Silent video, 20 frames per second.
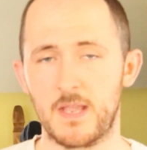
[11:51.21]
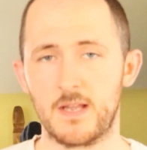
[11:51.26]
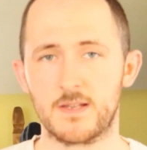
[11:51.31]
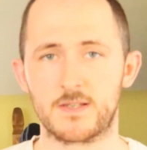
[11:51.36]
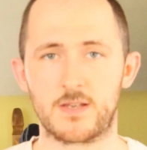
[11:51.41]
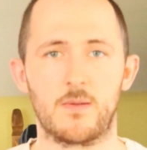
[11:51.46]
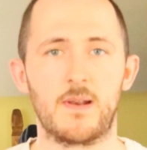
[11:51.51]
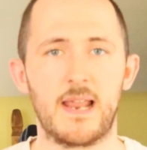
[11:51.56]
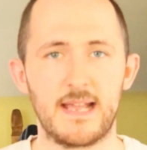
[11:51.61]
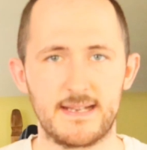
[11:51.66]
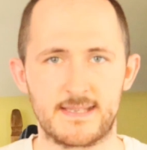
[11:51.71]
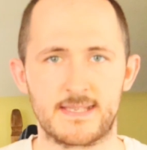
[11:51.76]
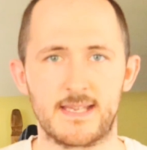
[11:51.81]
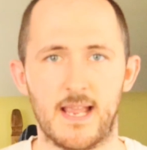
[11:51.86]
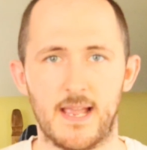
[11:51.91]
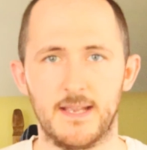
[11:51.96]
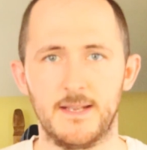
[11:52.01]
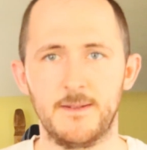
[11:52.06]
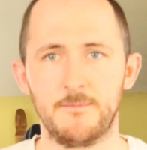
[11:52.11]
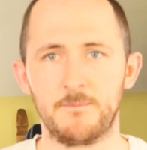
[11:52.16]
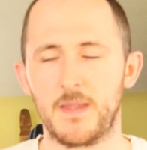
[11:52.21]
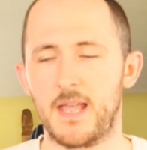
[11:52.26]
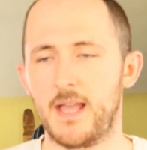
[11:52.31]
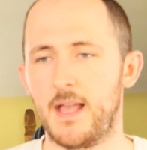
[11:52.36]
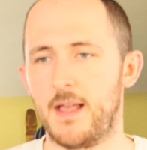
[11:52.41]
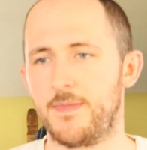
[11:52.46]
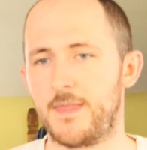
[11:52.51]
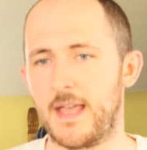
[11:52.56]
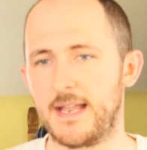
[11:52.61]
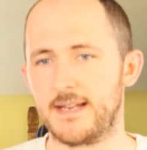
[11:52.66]
So let's say
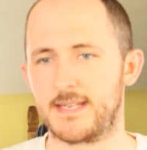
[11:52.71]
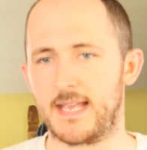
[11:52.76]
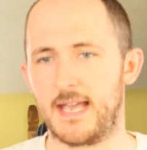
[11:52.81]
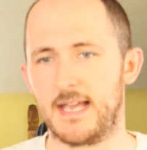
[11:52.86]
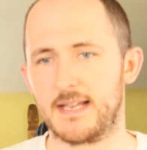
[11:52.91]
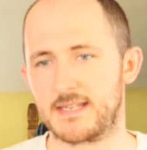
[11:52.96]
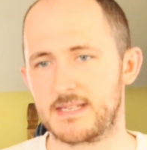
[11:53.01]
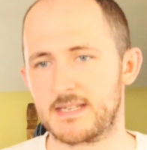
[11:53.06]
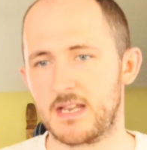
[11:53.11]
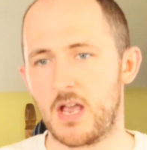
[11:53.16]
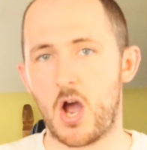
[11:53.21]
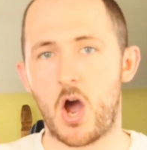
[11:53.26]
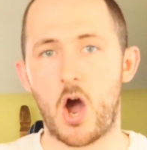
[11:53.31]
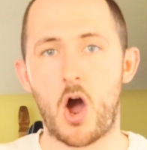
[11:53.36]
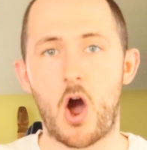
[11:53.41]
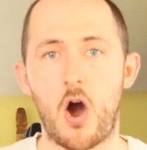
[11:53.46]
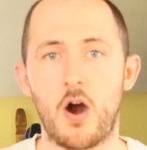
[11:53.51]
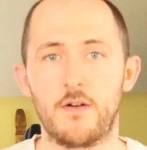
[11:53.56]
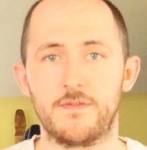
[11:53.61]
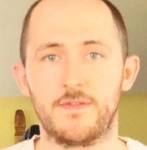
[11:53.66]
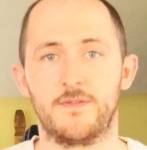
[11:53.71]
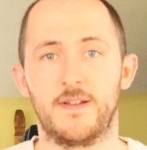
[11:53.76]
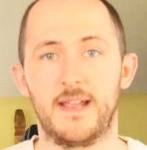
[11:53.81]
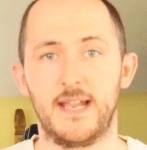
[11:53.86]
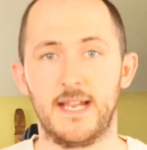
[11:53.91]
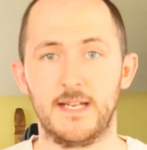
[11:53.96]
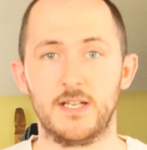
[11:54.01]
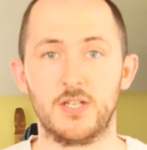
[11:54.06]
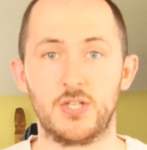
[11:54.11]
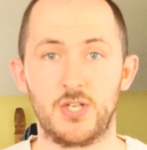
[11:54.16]
they test half of
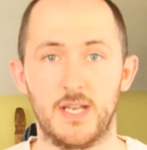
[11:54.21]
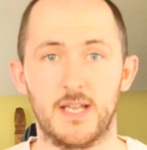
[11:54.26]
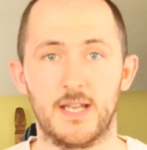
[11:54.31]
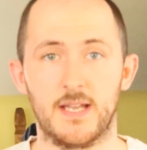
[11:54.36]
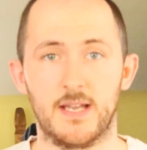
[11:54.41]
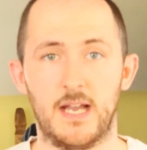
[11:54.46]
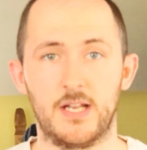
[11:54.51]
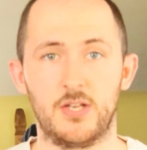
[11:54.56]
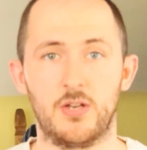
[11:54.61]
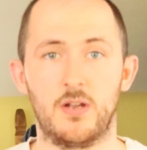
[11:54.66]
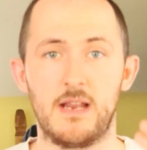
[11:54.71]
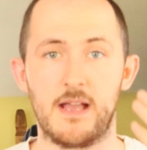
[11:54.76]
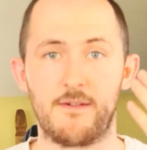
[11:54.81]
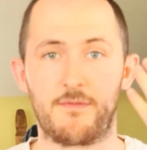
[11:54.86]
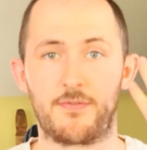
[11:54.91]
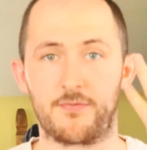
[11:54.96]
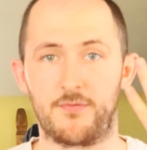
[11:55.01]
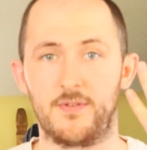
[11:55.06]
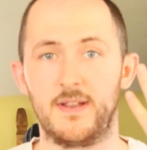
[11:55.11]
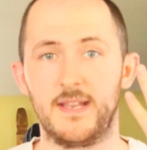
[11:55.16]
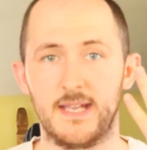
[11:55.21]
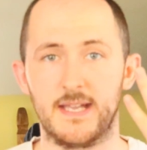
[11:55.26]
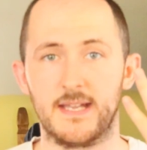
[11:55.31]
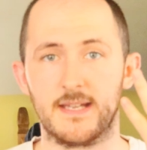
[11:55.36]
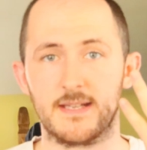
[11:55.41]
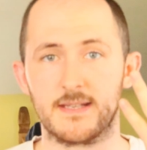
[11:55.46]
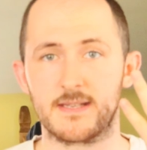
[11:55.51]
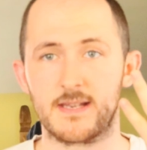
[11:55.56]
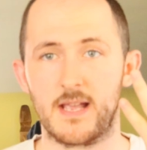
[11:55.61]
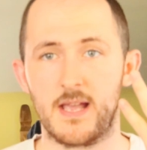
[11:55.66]
it each year and you only have 3
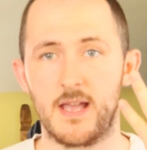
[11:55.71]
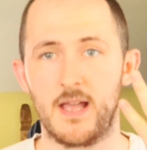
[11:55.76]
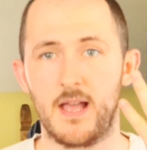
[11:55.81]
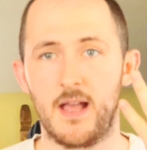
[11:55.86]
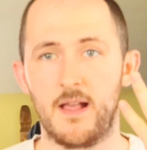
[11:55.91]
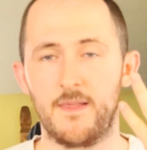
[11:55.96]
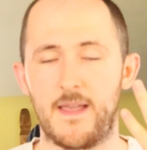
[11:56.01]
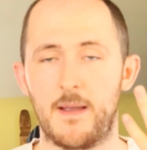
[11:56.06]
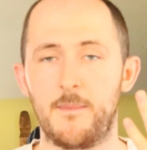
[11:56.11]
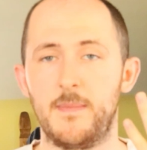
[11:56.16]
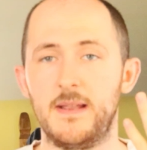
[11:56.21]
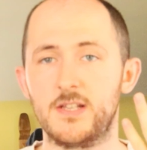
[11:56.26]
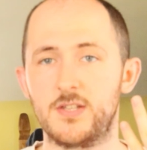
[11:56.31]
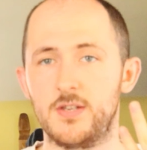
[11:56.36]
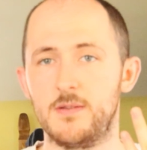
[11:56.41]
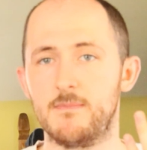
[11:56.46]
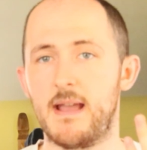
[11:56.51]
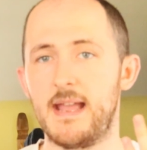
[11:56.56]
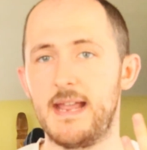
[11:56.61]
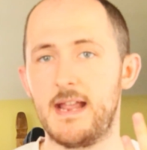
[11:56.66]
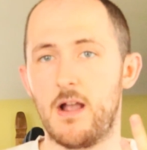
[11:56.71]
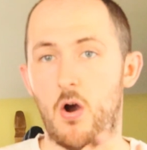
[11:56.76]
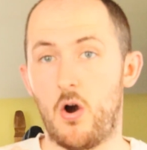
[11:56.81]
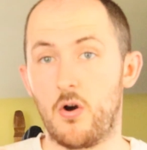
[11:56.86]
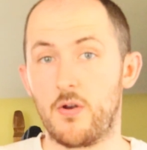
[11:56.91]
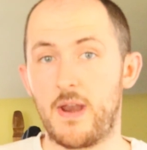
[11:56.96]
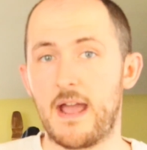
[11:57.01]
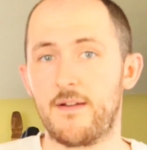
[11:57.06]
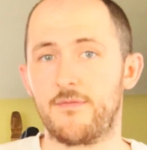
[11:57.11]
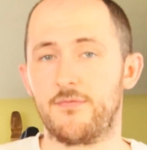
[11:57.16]
years. That means you may,
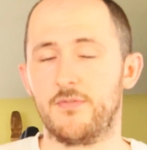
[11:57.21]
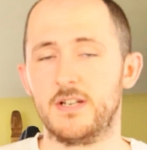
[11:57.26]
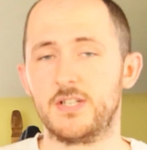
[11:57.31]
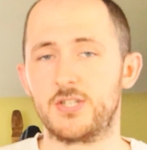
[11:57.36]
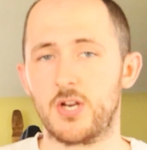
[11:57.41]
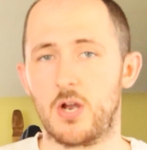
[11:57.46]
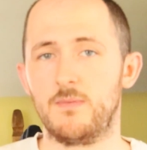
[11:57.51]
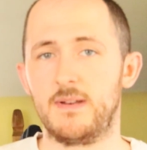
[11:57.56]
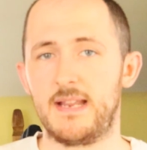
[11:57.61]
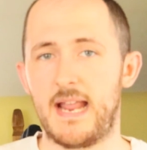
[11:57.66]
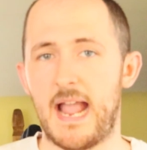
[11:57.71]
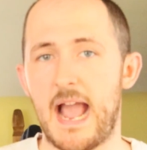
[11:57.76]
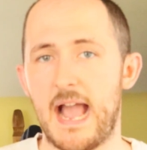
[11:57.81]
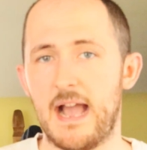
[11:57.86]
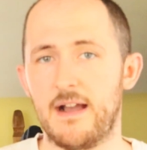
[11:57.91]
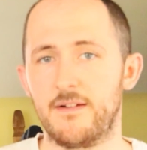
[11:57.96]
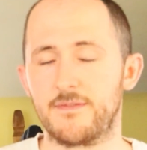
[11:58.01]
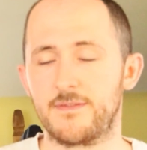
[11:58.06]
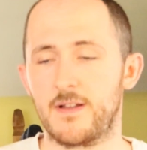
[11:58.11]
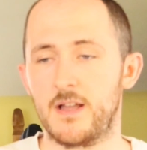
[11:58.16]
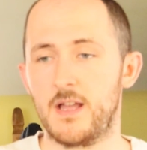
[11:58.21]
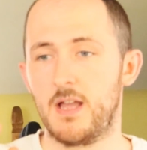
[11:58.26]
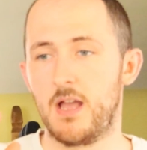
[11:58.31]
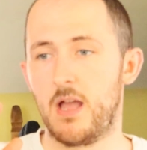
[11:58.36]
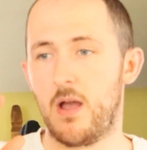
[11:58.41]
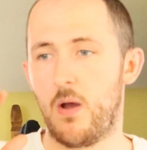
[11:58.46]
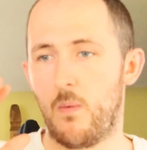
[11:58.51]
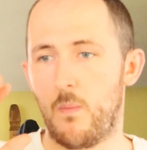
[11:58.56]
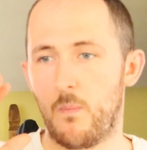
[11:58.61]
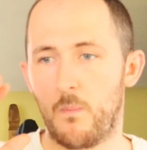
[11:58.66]
on average, only have
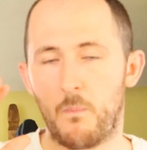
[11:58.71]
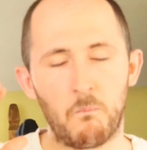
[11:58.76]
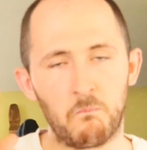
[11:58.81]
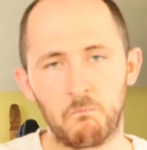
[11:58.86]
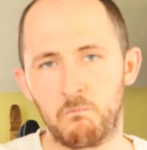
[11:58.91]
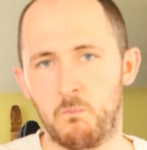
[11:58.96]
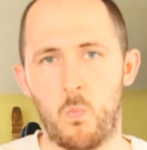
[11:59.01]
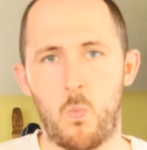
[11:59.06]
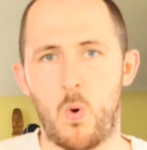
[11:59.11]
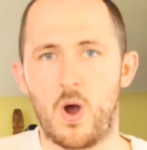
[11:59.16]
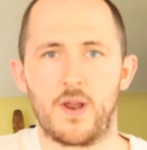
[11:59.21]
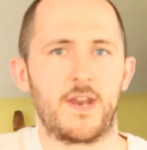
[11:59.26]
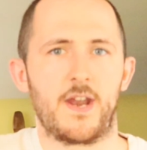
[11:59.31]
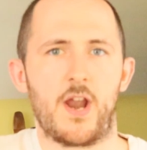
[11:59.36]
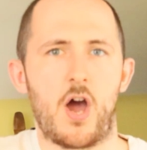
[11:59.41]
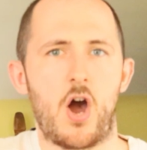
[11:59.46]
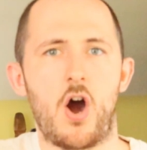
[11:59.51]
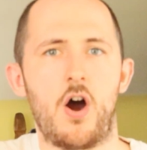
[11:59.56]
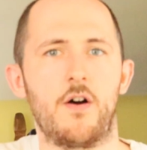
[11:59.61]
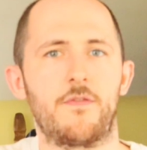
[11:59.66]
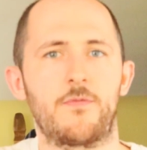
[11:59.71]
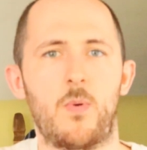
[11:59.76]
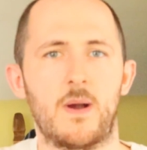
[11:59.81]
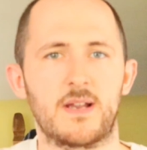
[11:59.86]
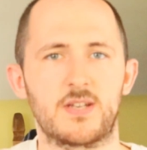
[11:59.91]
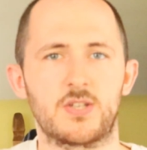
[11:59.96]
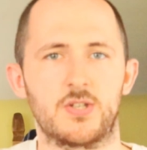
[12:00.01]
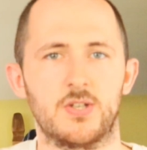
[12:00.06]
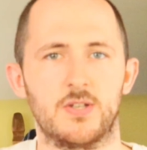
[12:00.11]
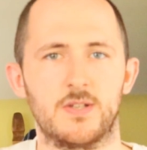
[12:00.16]
1.5
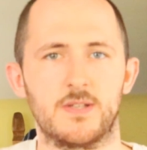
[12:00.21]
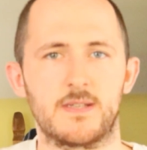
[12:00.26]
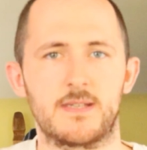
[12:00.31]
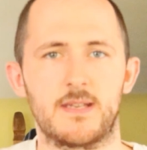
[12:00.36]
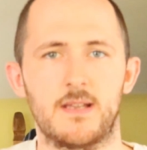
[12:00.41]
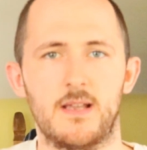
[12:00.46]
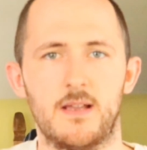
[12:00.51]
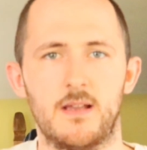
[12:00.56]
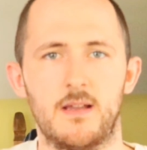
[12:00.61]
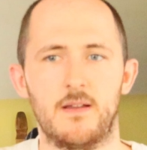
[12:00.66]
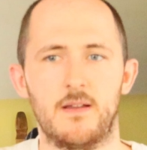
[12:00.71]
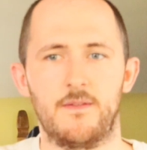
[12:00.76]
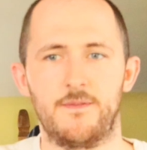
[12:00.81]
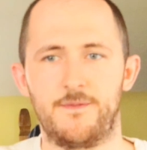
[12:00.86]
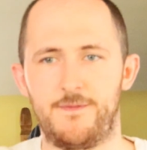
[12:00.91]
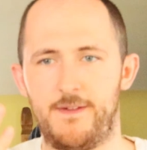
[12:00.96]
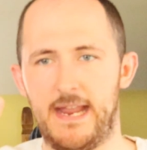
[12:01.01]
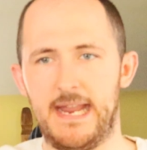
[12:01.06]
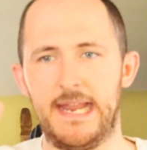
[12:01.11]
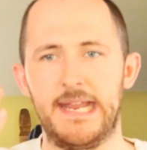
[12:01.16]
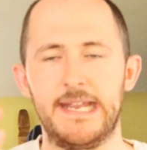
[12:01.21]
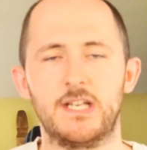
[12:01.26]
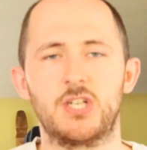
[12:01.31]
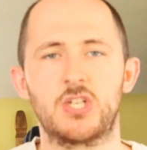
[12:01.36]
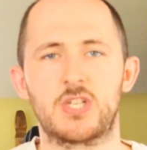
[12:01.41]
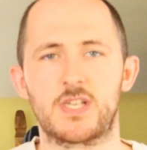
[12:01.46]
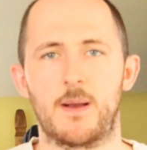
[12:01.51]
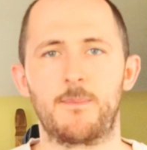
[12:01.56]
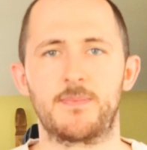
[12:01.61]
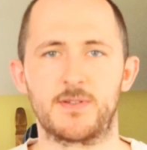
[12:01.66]
questions for each
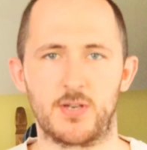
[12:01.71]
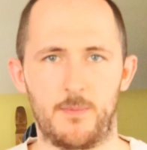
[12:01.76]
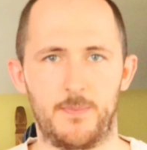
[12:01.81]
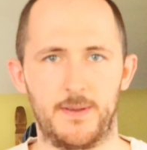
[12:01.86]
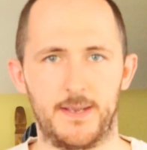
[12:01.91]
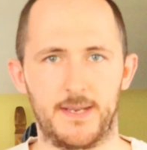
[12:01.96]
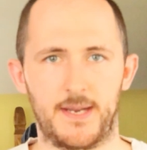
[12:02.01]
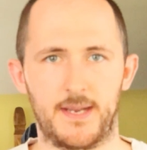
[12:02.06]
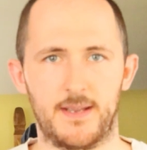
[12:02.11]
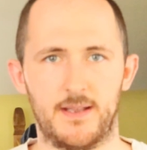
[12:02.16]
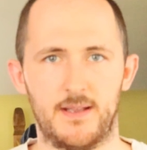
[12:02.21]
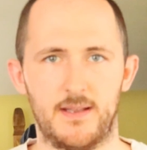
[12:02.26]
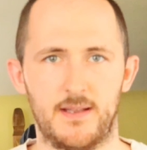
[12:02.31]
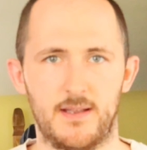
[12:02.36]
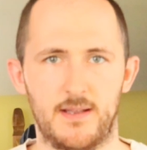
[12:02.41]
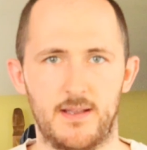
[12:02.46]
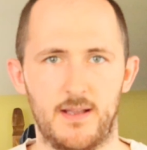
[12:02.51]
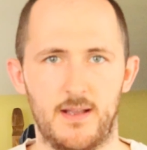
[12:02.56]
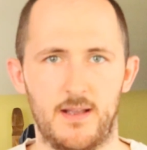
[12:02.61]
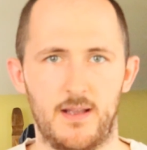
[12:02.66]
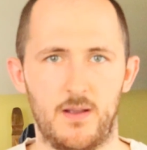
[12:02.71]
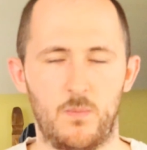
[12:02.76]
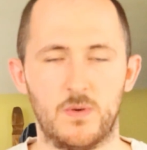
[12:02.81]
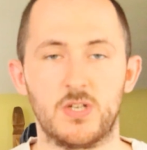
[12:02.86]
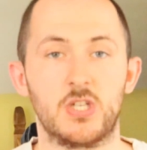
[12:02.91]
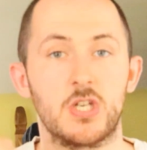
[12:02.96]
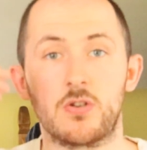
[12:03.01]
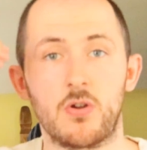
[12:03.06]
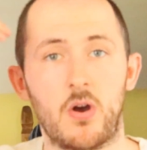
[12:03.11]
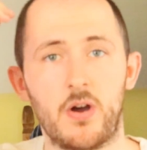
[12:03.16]
subtopic,
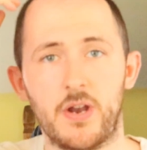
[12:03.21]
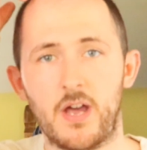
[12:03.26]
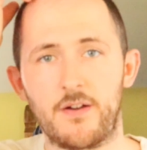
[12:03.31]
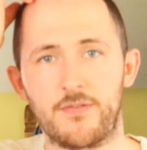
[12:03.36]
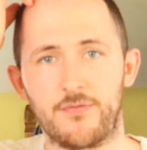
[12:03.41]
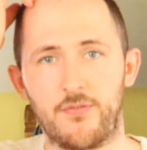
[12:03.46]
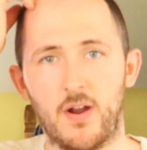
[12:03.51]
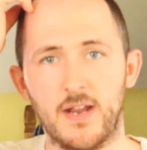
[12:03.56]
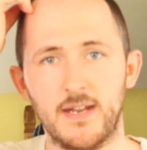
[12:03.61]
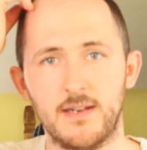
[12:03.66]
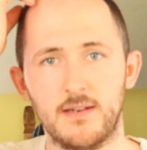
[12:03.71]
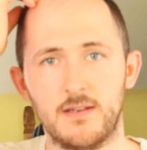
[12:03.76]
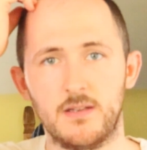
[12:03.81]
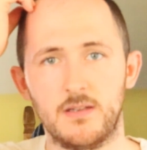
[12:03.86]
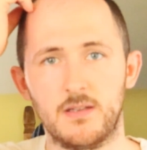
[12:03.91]
which is not enough, right?